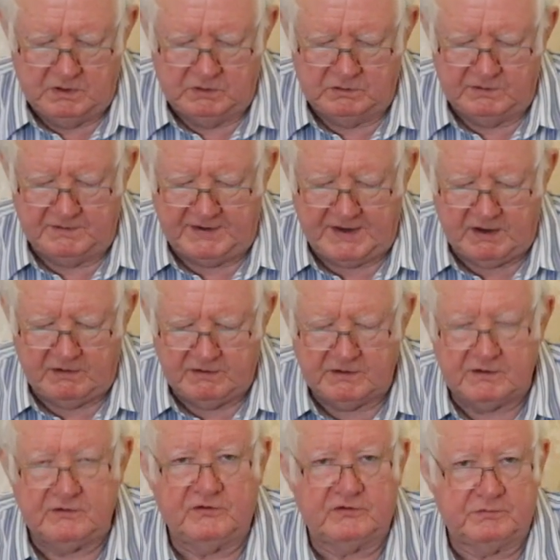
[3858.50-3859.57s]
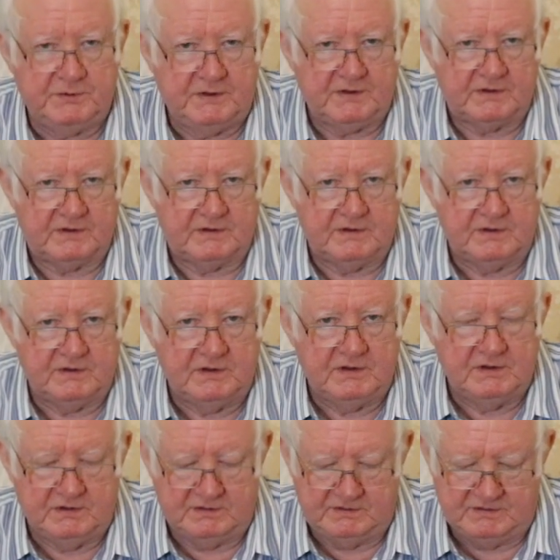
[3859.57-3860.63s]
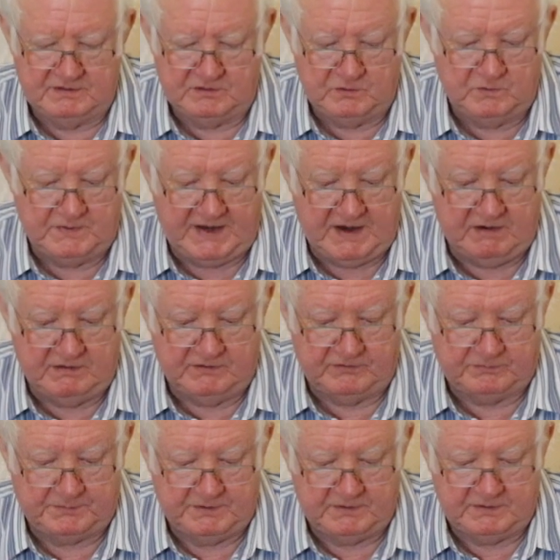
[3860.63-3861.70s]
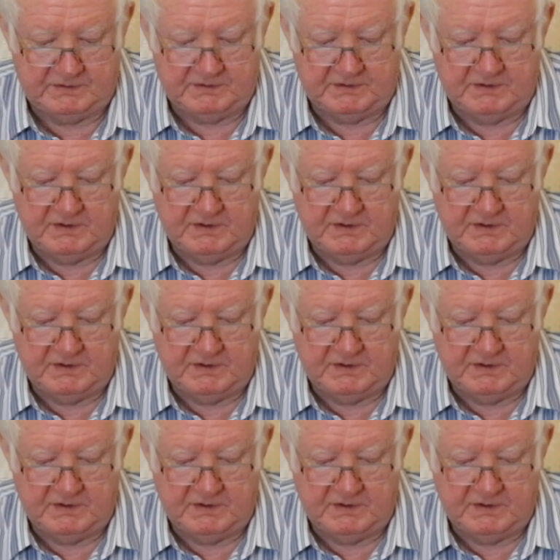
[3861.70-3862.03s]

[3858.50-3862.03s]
Lunarian Spirit. Lunarian Spirit.